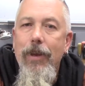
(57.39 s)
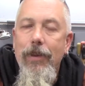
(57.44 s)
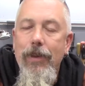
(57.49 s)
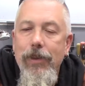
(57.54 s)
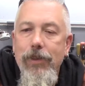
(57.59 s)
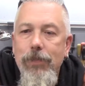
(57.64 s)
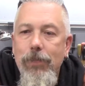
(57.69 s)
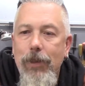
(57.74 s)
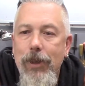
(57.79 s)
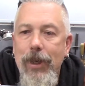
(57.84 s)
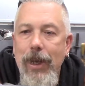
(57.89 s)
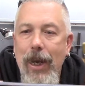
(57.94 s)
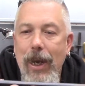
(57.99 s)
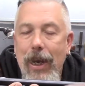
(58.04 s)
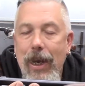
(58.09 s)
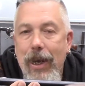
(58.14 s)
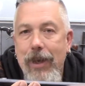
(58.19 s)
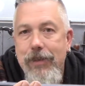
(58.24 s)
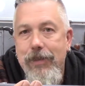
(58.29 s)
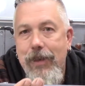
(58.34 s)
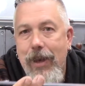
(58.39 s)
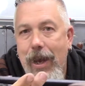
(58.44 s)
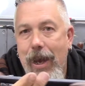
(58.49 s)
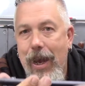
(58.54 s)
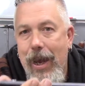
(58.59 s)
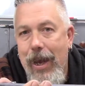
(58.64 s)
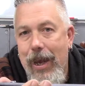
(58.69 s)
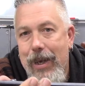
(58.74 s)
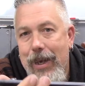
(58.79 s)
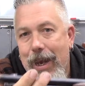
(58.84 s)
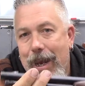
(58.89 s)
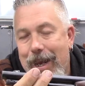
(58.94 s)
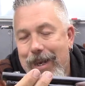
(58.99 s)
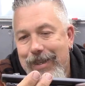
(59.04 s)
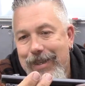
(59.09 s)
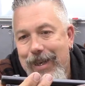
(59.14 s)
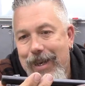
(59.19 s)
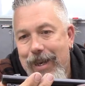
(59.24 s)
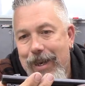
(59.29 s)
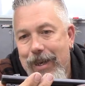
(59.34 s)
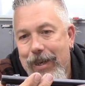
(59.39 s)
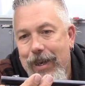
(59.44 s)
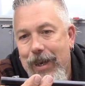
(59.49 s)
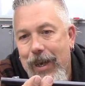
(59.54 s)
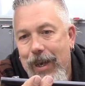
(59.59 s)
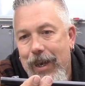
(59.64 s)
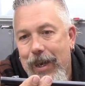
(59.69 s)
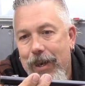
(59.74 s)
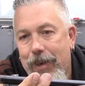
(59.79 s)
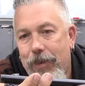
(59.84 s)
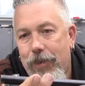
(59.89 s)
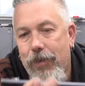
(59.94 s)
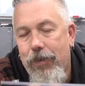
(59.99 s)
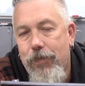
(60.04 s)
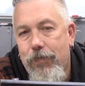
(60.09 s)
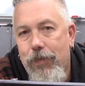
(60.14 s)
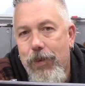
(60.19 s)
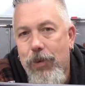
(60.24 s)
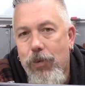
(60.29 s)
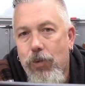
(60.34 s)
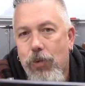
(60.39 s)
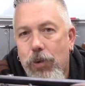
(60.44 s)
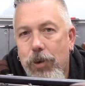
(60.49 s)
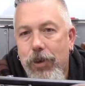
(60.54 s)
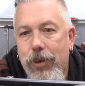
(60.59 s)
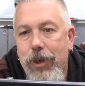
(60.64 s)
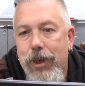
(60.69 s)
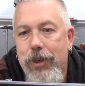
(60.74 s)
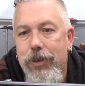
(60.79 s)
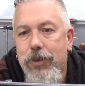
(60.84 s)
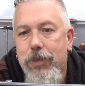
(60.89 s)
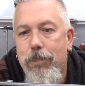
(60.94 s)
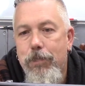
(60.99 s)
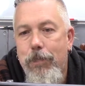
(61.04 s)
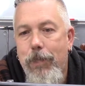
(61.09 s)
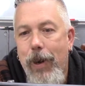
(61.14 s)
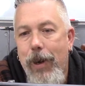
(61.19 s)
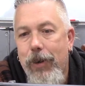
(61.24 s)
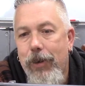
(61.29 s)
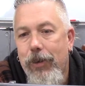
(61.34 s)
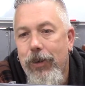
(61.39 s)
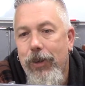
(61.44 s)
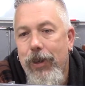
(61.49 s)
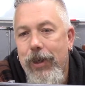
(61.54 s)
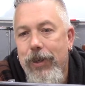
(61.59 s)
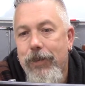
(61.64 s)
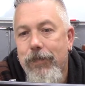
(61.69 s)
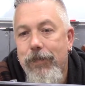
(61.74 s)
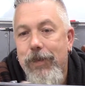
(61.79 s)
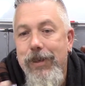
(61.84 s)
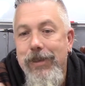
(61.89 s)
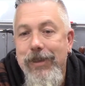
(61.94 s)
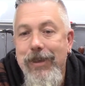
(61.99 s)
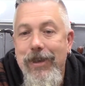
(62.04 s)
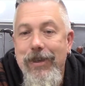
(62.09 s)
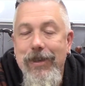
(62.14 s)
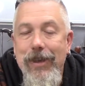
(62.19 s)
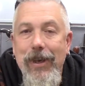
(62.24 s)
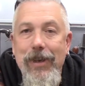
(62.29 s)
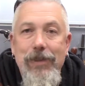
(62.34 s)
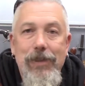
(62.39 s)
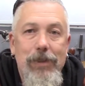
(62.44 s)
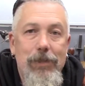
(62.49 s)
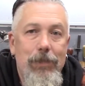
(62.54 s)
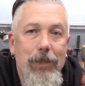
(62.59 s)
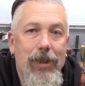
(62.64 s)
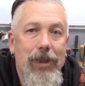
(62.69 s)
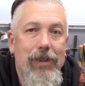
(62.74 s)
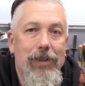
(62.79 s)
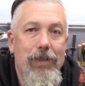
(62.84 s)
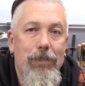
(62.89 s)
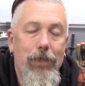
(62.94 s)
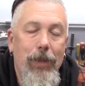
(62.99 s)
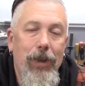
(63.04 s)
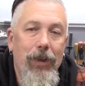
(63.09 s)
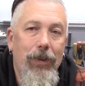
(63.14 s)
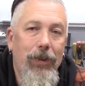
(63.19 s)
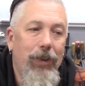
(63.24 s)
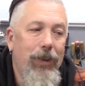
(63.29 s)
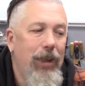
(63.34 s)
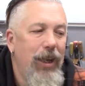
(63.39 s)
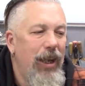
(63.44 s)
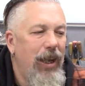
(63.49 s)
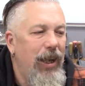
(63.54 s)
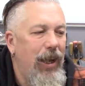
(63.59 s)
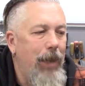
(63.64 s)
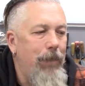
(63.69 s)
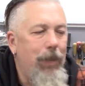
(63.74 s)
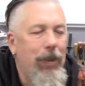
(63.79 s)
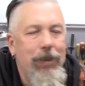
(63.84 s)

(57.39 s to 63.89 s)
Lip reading: This one has an 18 3/4 inch barrel, and the reason it does is because the barrel, I bought